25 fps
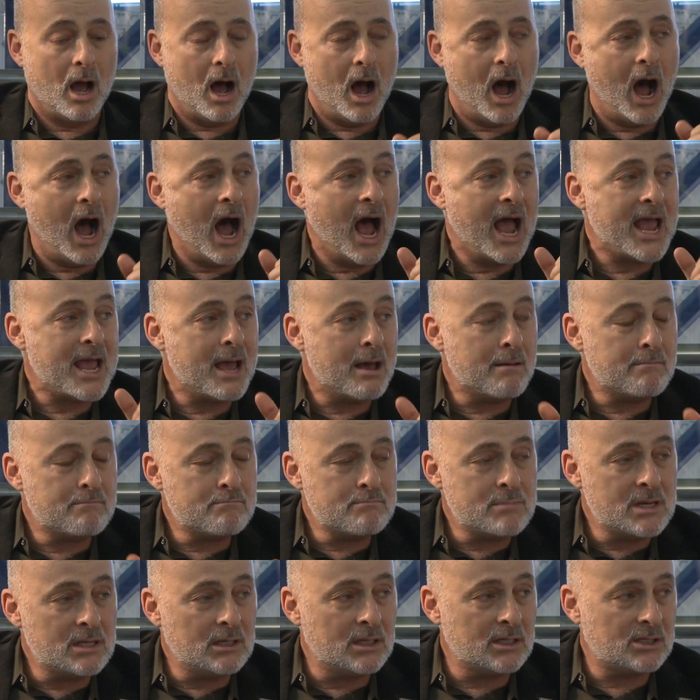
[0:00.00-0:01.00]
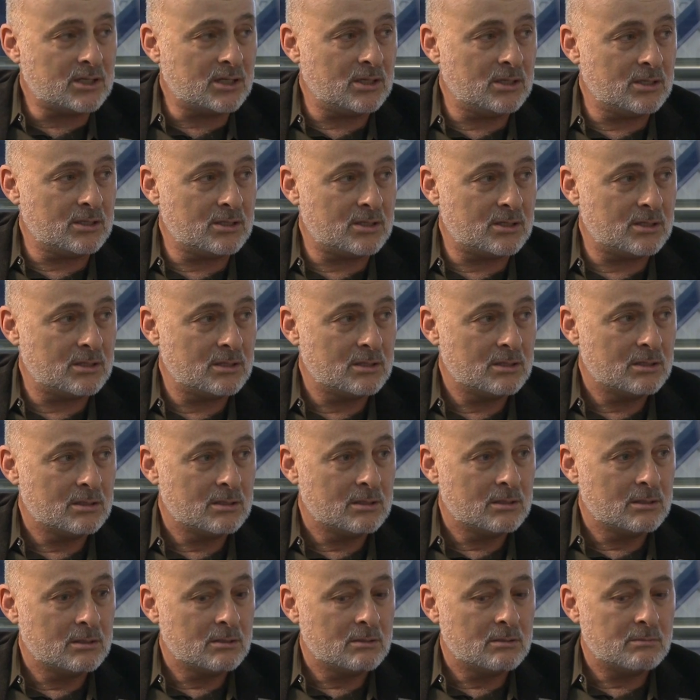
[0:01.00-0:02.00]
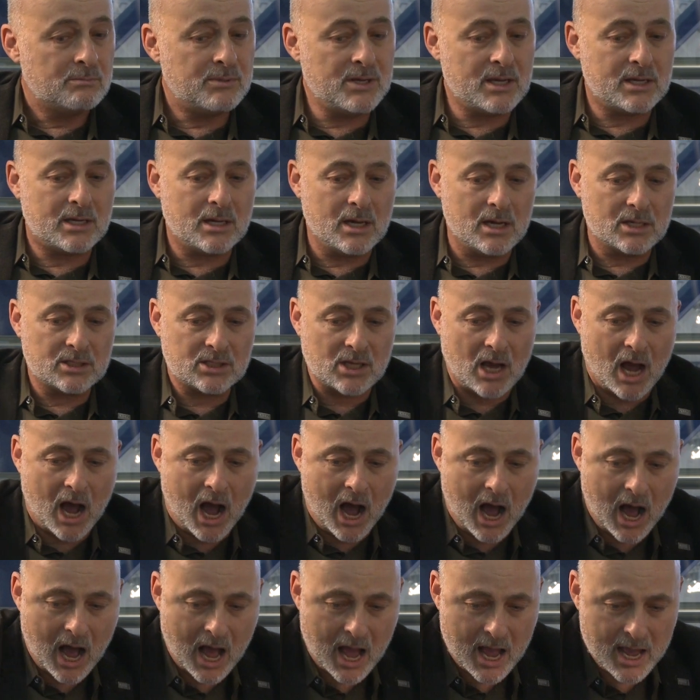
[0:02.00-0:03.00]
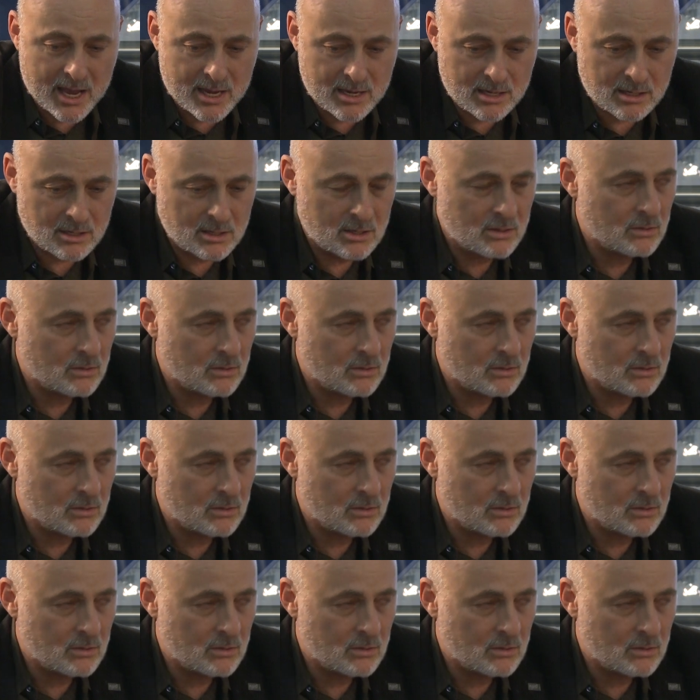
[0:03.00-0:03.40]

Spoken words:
I am militant because I